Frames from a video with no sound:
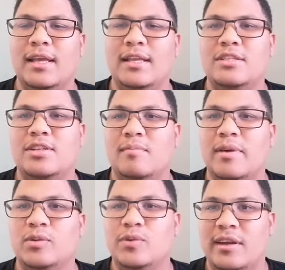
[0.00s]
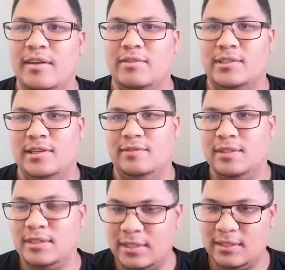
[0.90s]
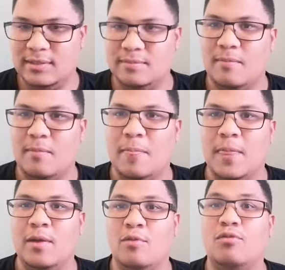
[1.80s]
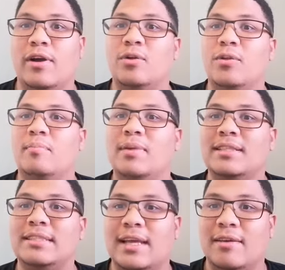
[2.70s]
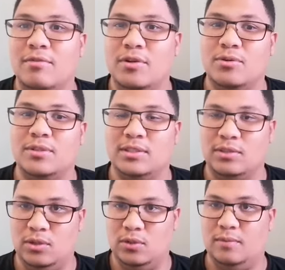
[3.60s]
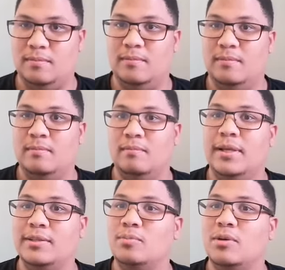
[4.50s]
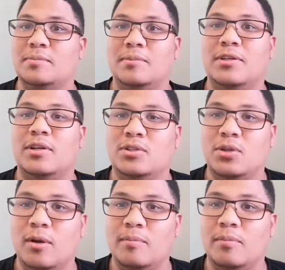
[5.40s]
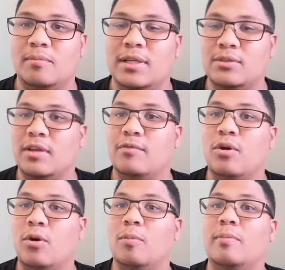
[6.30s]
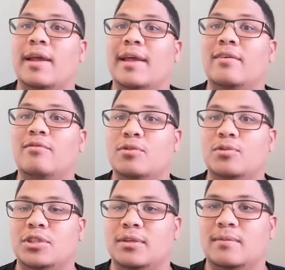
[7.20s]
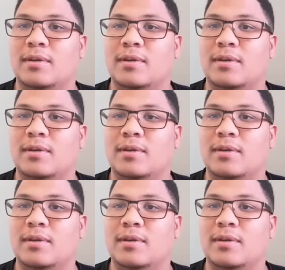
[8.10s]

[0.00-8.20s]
In Jeremiah 29, verse 11, it says, For I know the plans I have for you, says the Lord plans to prosper you and not to harm you, plans to give you hope and a future.